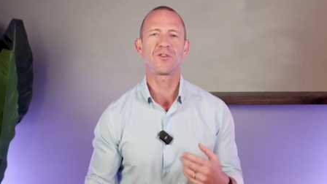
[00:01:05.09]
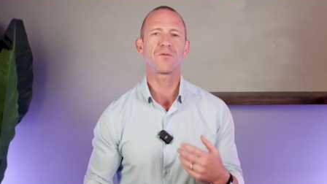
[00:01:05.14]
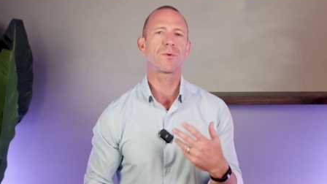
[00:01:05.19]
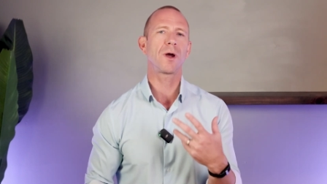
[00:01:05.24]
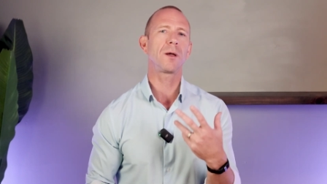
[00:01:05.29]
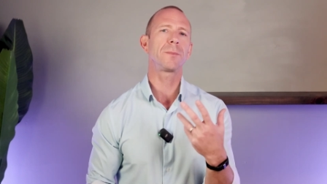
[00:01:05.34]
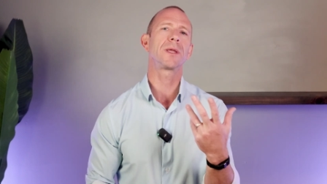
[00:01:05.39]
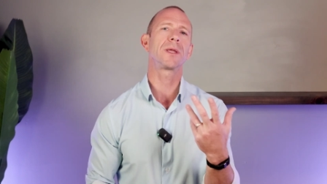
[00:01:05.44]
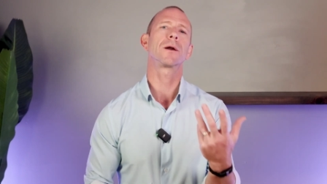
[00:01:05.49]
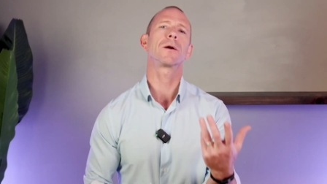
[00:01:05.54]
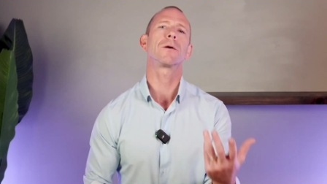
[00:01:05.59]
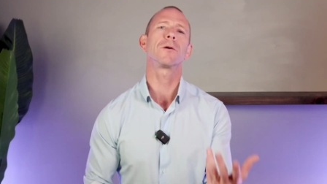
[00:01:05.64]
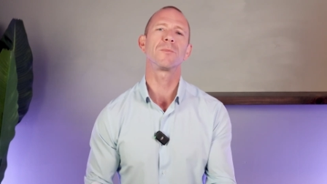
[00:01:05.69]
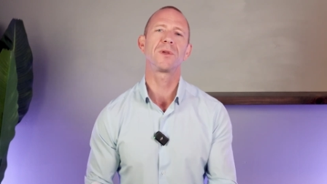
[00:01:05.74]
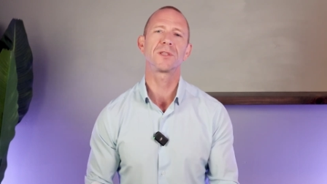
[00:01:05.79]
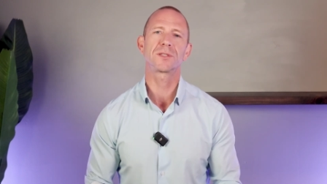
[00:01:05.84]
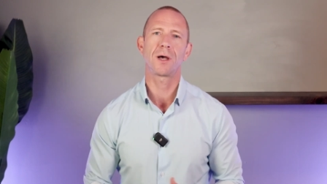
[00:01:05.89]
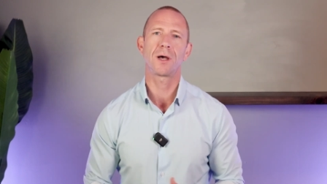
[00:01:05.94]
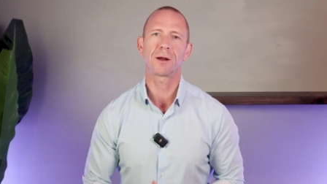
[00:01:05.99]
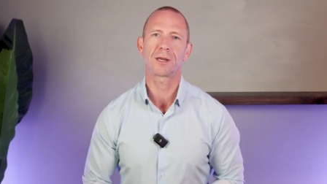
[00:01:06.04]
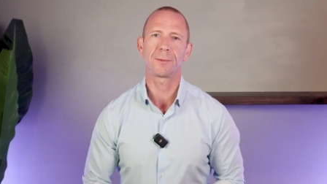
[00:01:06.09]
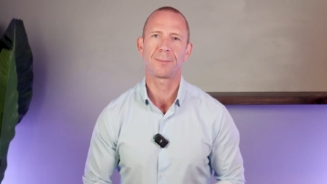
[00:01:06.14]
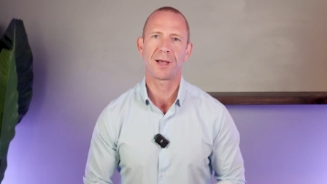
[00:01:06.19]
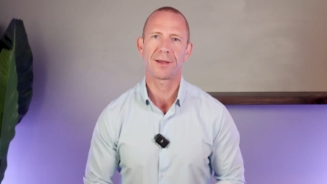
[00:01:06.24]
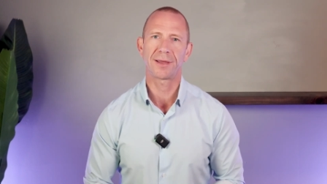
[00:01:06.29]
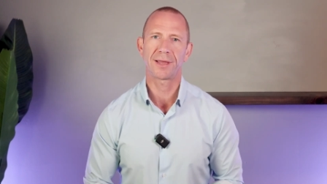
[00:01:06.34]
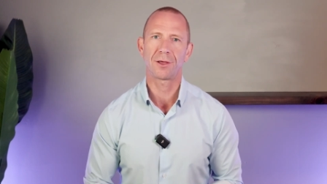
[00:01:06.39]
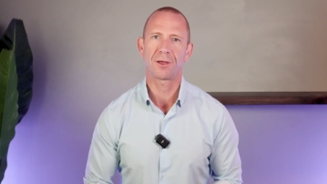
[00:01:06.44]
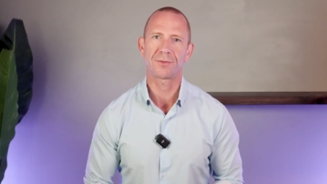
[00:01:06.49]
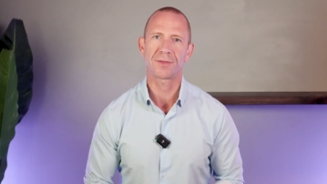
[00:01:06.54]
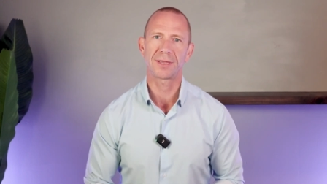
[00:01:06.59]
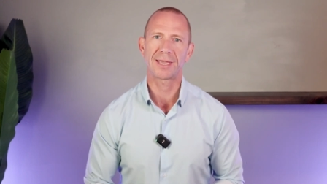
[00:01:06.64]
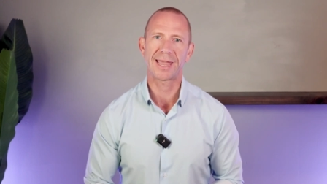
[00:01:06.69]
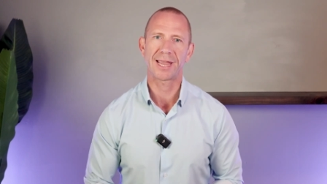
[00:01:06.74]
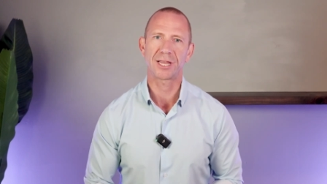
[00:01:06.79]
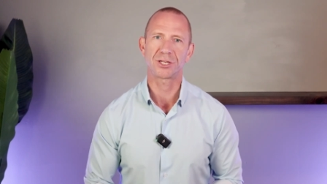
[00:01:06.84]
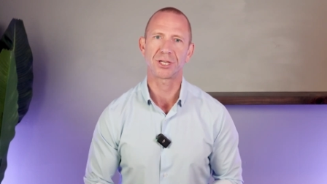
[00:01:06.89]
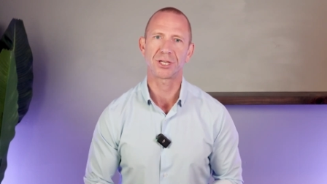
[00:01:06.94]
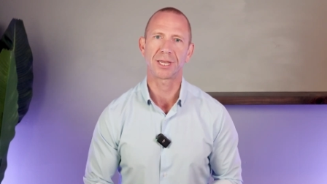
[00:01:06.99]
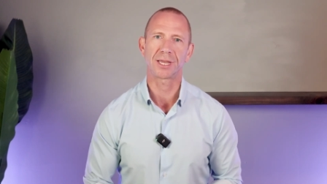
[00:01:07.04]
You've probably heard me talk about healthy
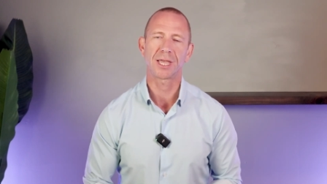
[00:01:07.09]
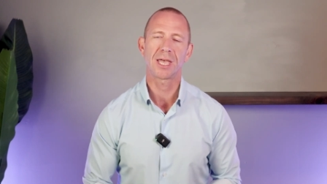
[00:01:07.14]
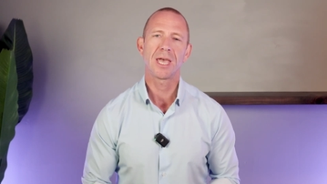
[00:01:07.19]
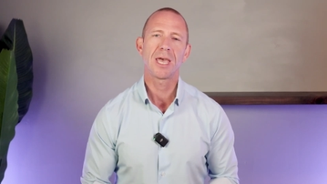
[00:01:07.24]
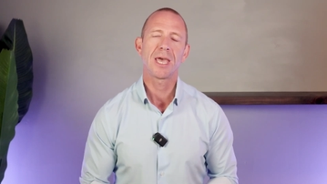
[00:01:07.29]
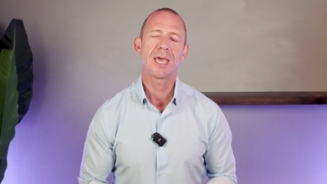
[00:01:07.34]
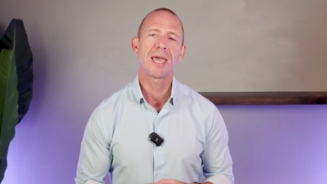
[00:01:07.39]
aging.